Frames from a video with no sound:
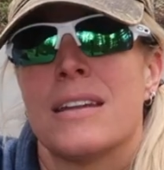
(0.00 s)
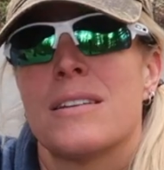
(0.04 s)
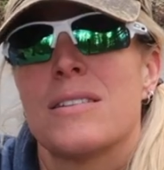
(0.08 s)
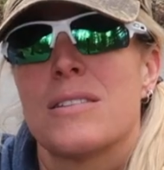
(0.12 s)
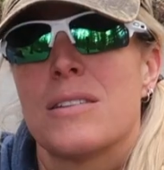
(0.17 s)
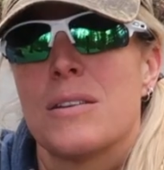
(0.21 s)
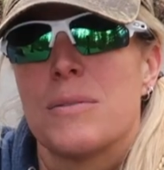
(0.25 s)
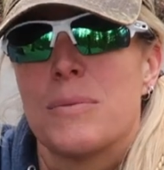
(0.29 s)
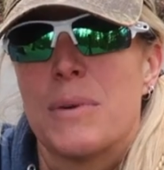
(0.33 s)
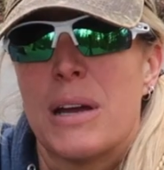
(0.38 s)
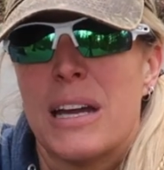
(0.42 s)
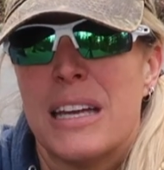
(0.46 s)

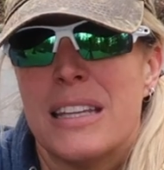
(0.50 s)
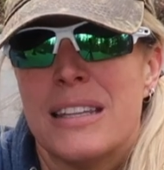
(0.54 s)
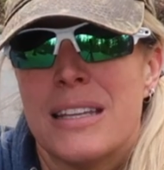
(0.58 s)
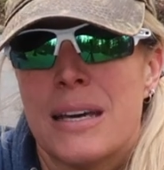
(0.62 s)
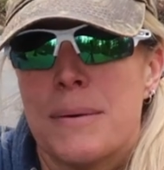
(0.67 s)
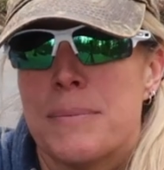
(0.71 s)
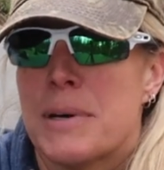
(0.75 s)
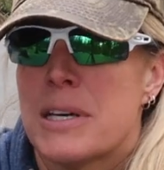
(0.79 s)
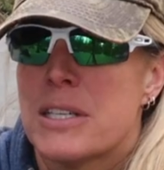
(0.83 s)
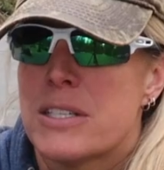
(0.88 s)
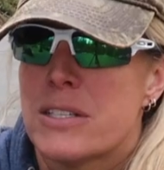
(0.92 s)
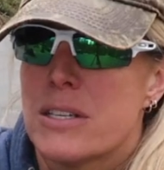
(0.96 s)
handle the rain
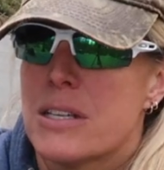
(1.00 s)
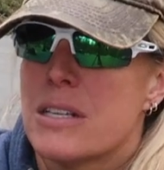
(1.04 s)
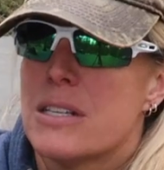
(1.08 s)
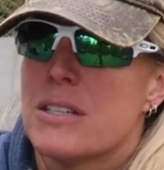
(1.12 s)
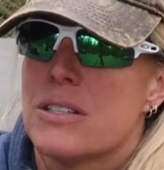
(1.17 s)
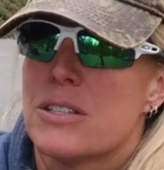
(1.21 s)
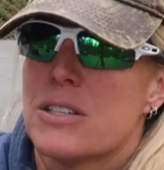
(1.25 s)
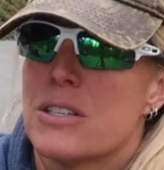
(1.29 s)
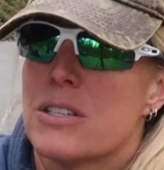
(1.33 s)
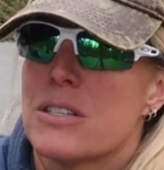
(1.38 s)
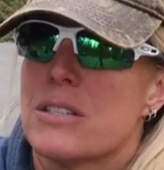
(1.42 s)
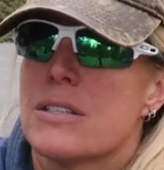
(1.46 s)
that much,
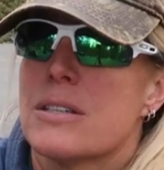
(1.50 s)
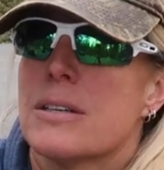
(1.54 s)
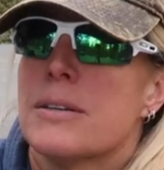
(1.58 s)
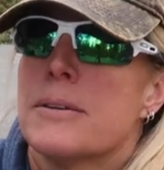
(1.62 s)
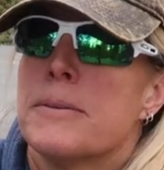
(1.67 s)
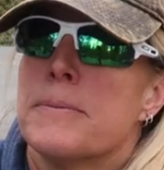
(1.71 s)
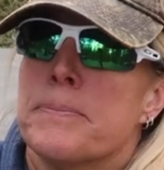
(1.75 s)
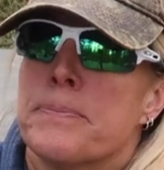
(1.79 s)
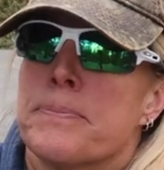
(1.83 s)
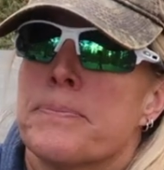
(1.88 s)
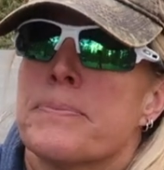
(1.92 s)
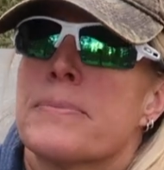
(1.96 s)
it's just
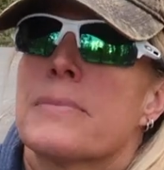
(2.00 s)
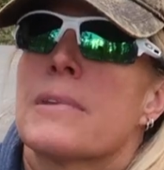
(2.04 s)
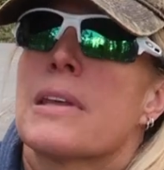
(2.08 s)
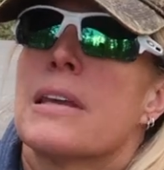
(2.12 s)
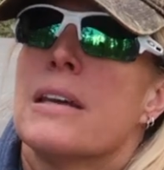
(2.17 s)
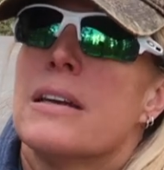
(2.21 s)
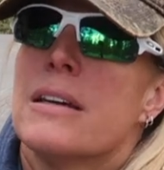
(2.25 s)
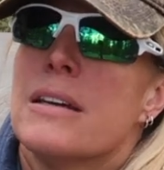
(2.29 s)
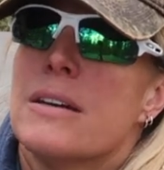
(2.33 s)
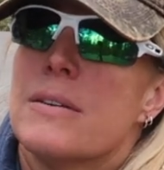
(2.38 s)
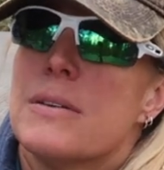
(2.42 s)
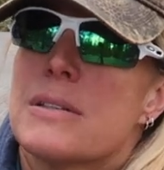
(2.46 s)

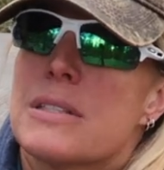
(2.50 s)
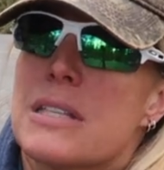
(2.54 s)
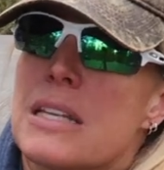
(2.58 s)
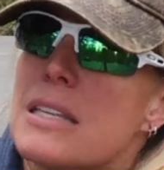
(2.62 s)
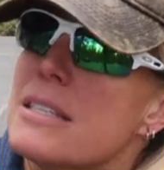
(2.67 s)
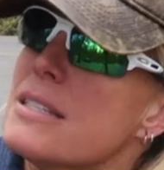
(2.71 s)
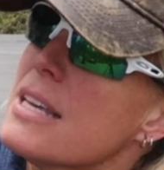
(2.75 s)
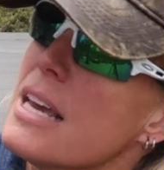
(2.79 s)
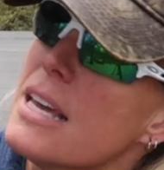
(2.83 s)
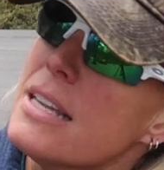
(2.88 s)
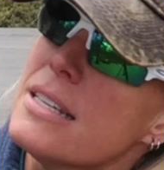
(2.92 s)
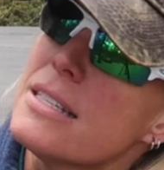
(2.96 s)
what the
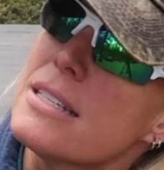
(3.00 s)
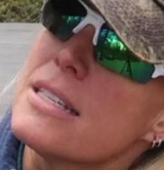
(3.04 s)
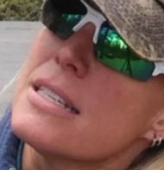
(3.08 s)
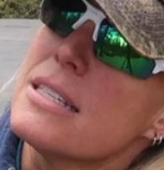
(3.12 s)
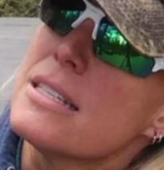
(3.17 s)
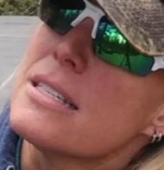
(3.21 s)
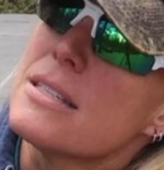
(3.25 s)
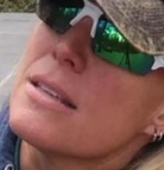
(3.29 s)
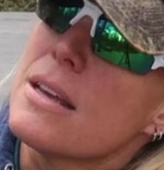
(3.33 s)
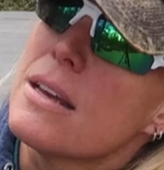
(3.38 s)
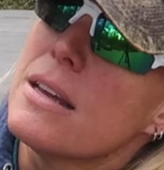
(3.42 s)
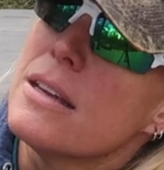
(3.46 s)
tent
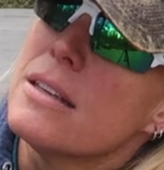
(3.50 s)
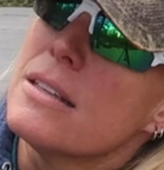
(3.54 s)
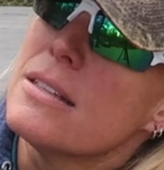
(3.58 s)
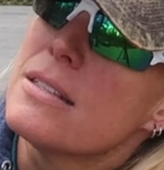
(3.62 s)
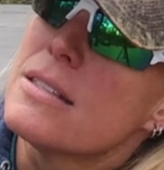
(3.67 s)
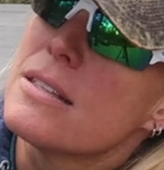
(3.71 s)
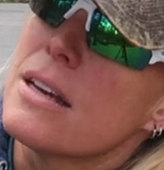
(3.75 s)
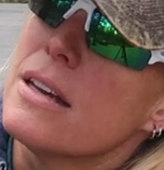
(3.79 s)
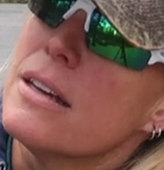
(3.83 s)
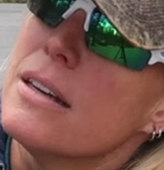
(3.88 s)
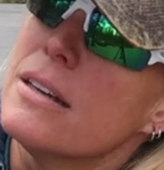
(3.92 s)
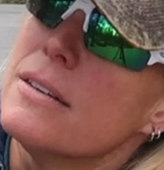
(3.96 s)
is
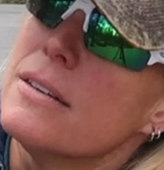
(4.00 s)
it's